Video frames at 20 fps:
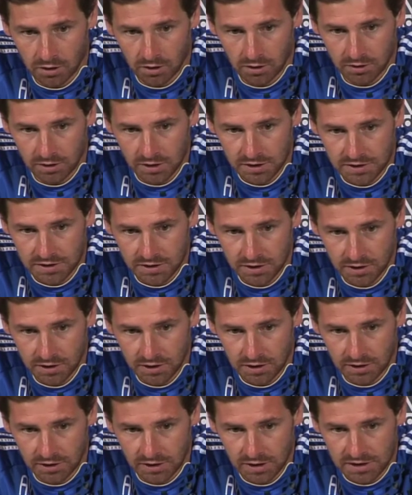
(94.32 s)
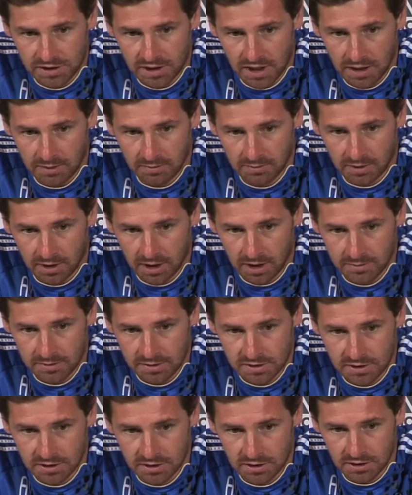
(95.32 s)
This game
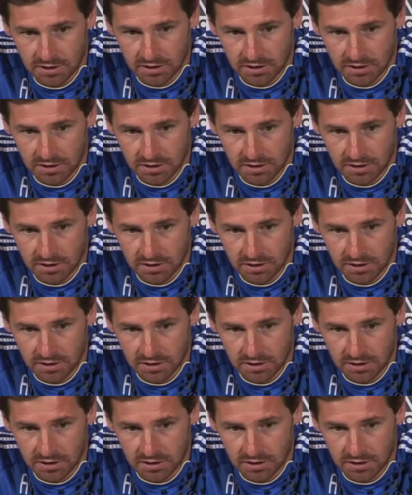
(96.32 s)
comes at